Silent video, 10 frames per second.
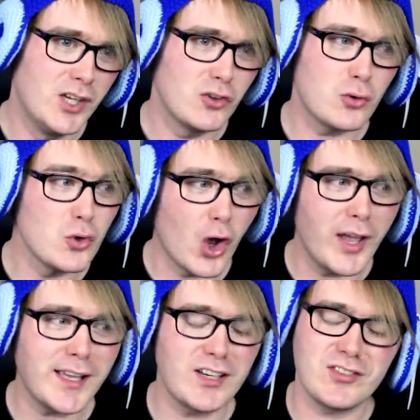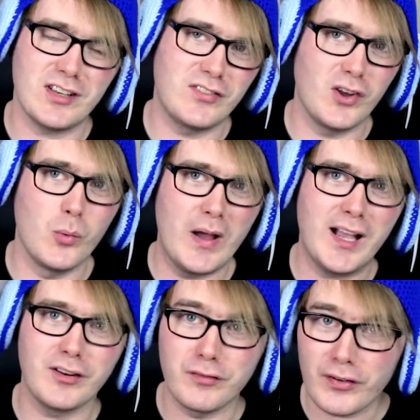So now I get a chance to go
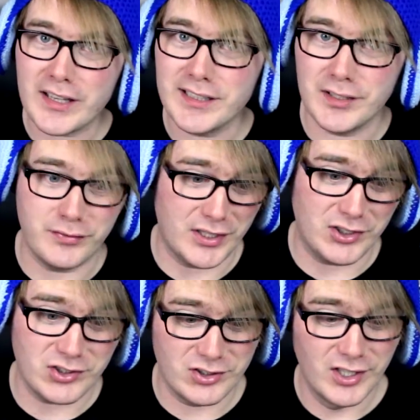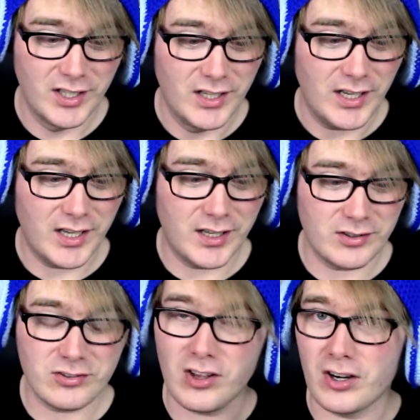back and finally finish
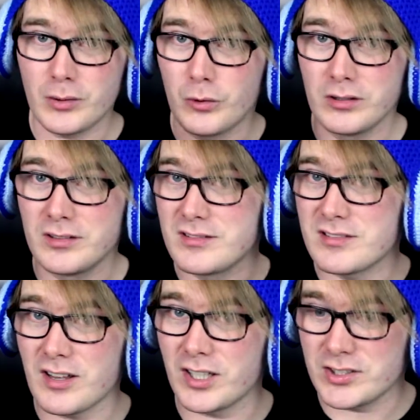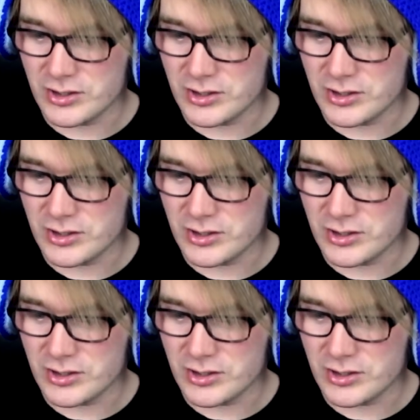Sonic 1 and Sonic